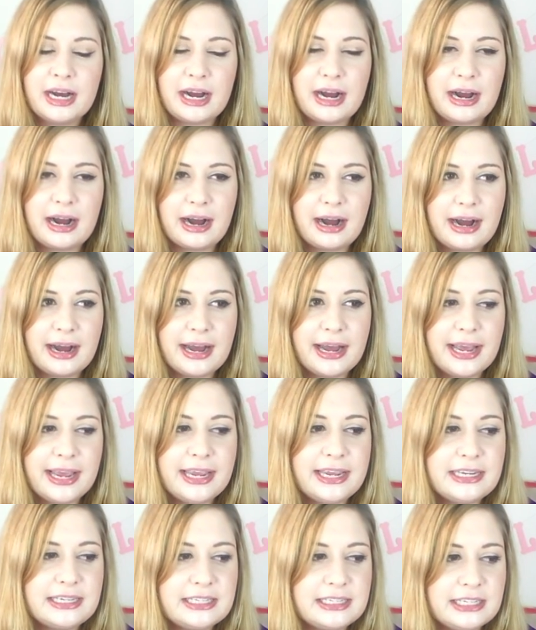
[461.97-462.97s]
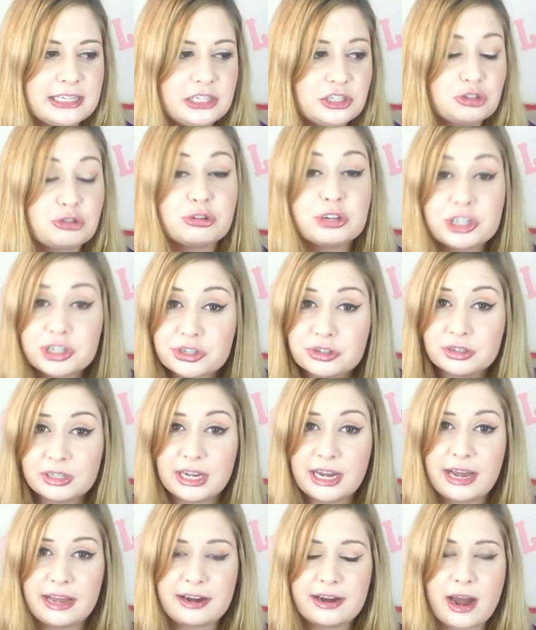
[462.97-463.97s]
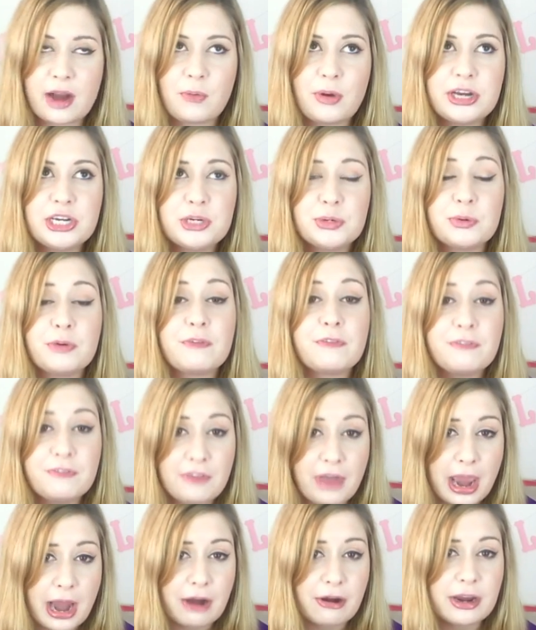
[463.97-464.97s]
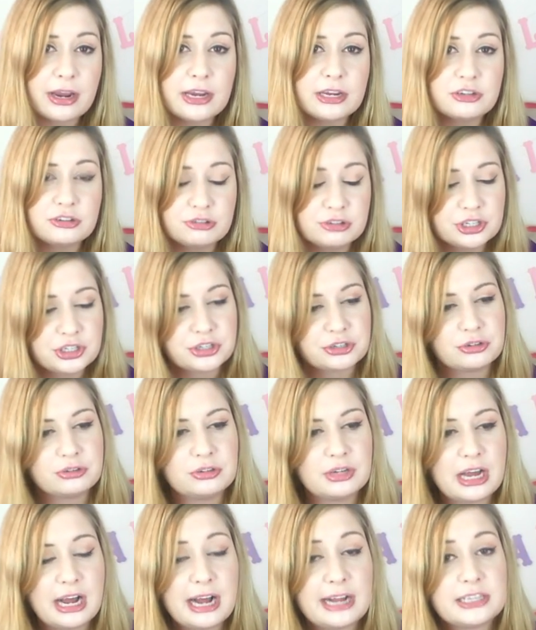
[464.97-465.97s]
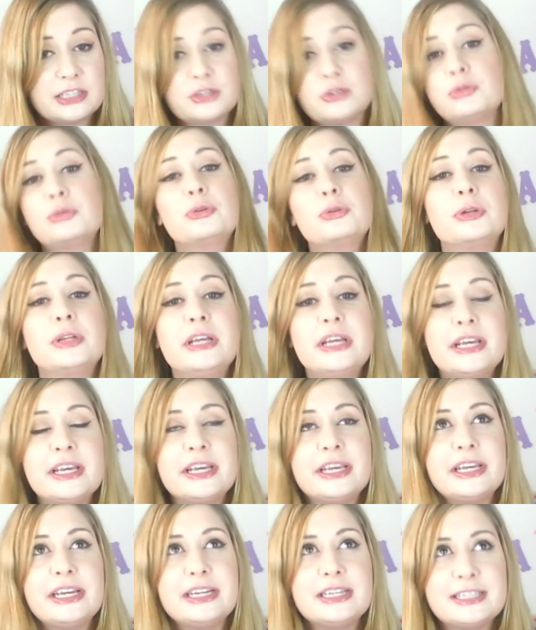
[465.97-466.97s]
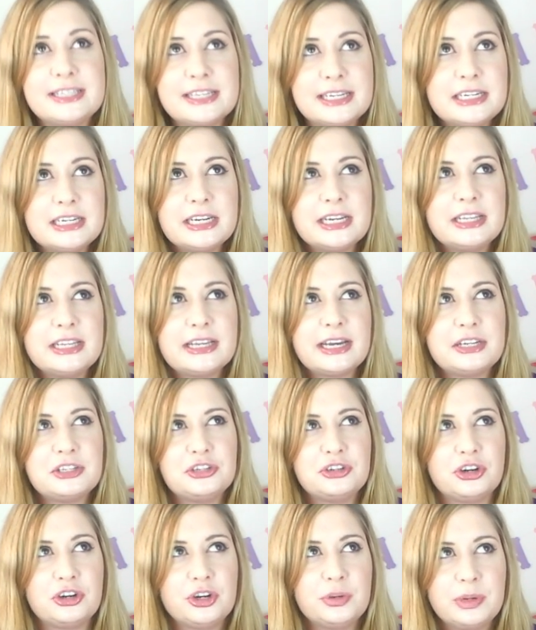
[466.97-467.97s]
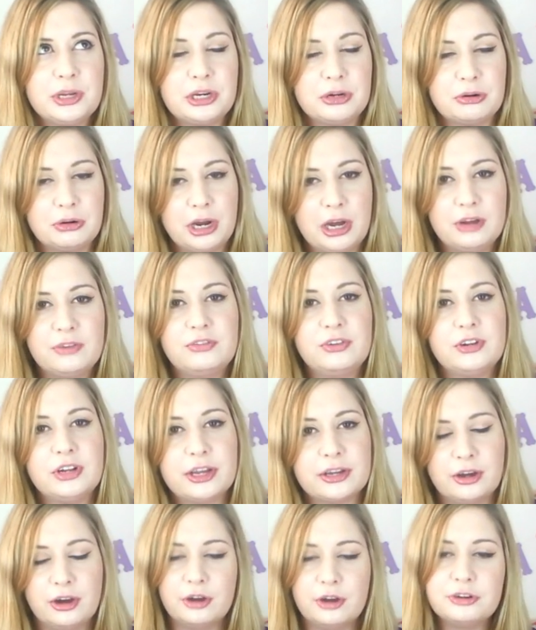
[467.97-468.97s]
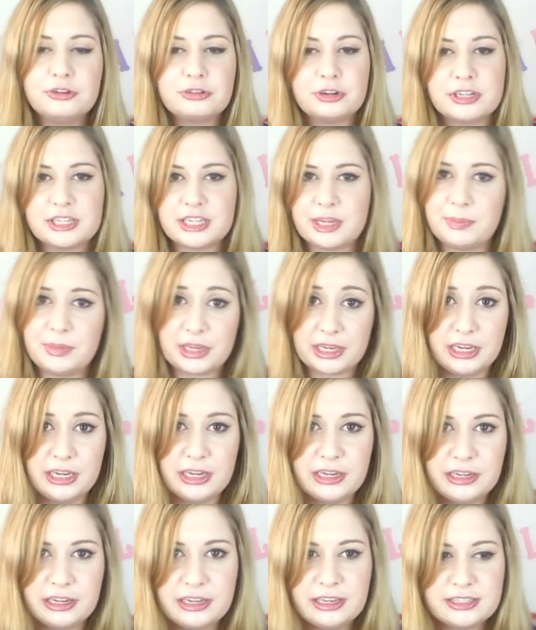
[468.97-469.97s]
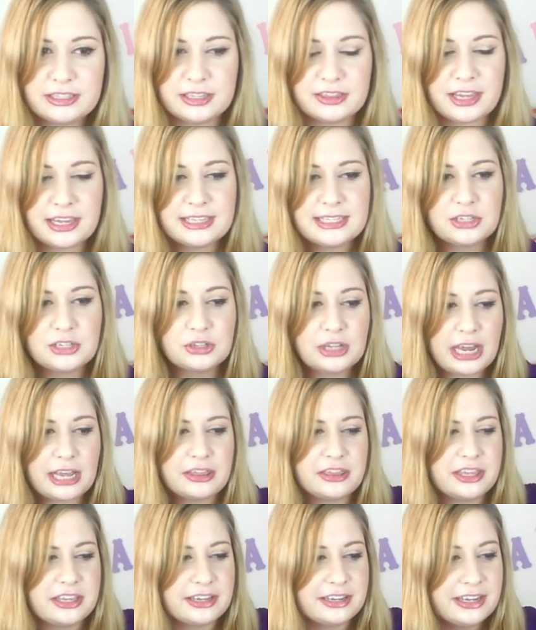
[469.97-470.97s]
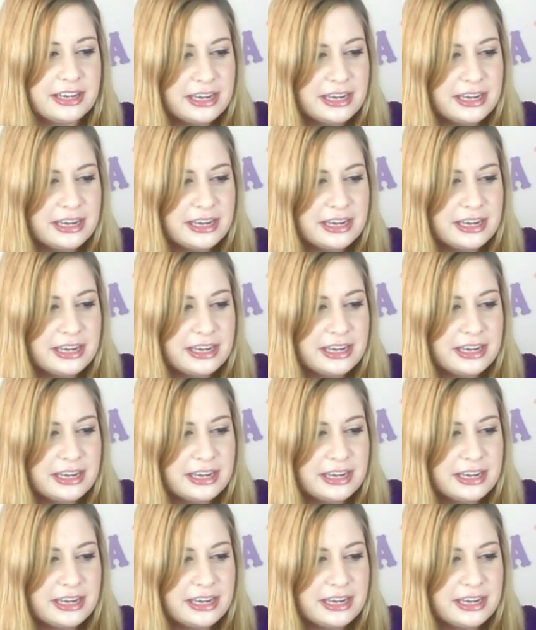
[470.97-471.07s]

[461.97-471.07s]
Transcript: I did traditional art, and I went to a very traditional art school in Sydney that's, you know, been around for like 100 and something years, and they still had the